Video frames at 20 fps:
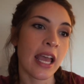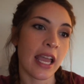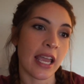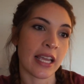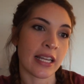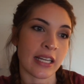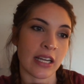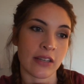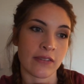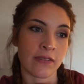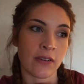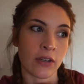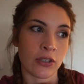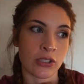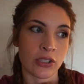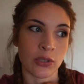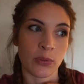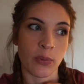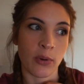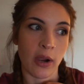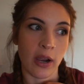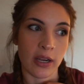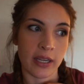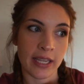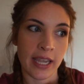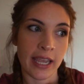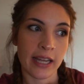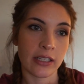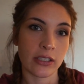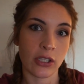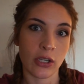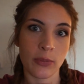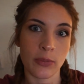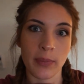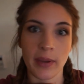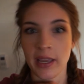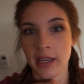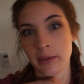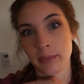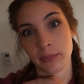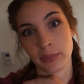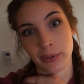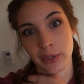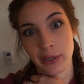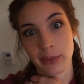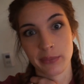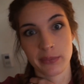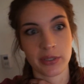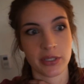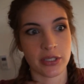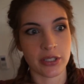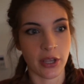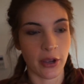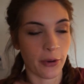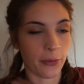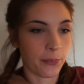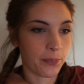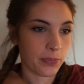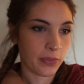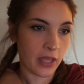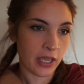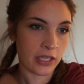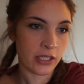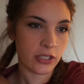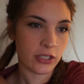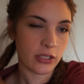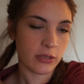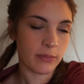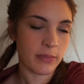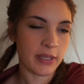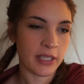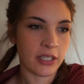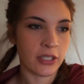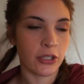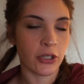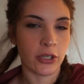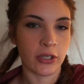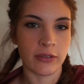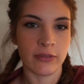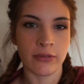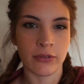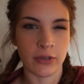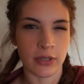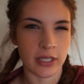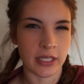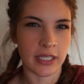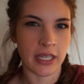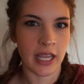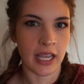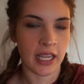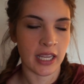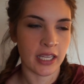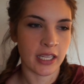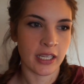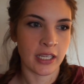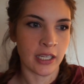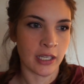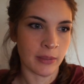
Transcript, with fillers: and I've also brought cantaloupe and plums, so I should be good for the day.